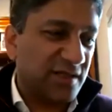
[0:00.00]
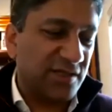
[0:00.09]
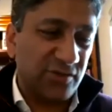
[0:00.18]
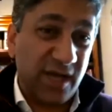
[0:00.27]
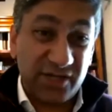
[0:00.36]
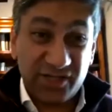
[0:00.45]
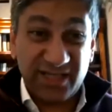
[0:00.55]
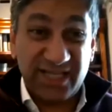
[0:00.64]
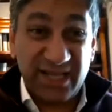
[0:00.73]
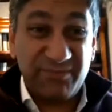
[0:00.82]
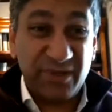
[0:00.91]
So actually
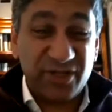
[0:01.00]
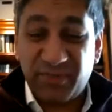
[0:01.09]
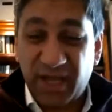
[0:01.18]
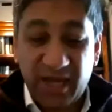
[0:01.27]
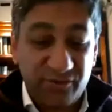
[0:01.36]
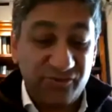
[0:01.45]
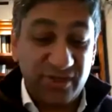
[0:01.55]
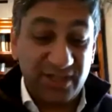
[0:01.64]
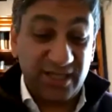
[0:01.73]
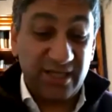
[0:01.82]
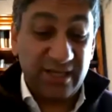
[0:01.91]
keeping Shabbat
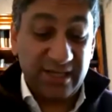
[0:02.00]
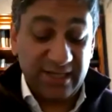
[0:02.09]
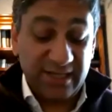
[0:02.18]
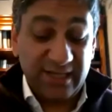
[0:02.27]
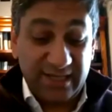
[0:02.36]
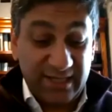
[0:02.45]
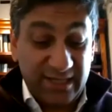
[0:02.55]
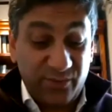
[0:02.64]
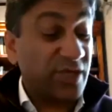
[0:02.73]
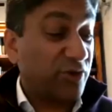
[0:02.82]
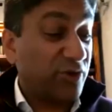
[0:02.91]
really
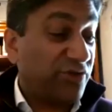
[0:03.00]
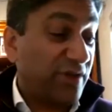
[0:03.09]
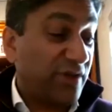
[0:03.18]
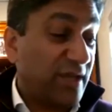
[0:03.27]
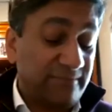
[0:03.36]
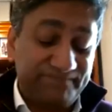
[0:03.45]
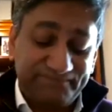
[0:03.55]
was a good thing.